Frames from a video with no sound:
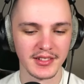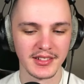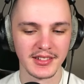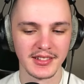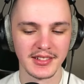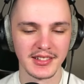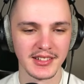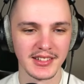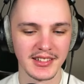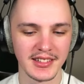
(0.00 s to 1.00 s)

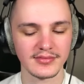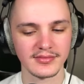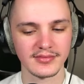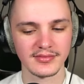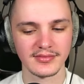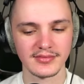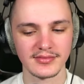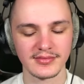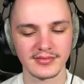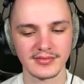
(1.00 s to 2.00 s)

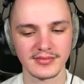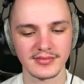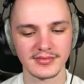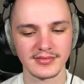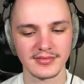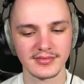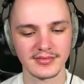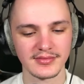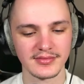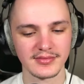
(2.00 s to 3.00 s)

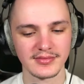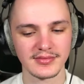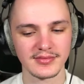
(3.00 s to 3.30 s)
[no speech]